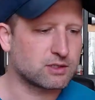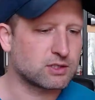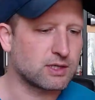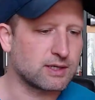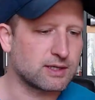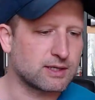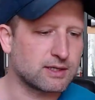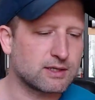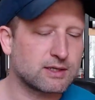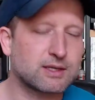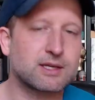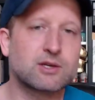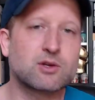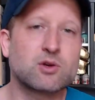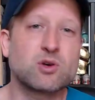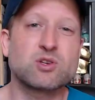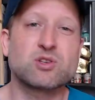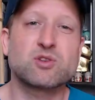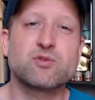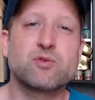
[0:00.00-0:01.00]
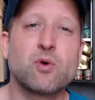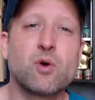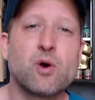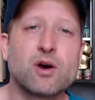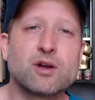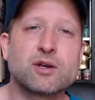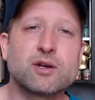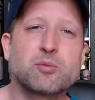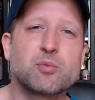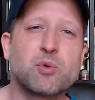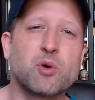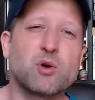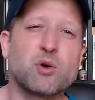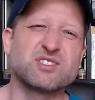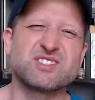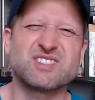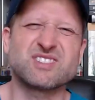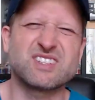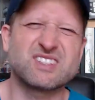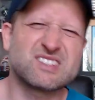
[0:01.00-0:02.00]
Giant, it costs 400
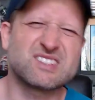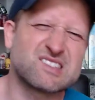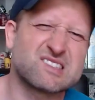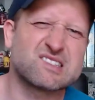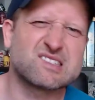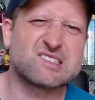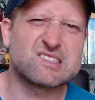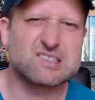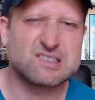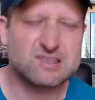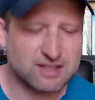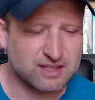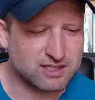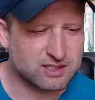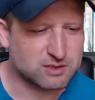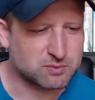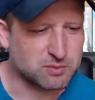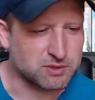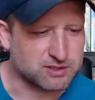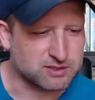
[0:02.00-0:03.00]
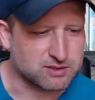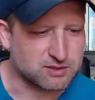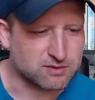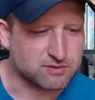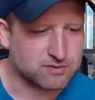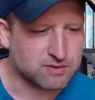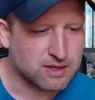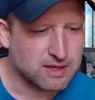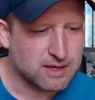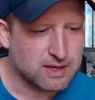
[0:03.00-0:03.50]
points. That's expensive.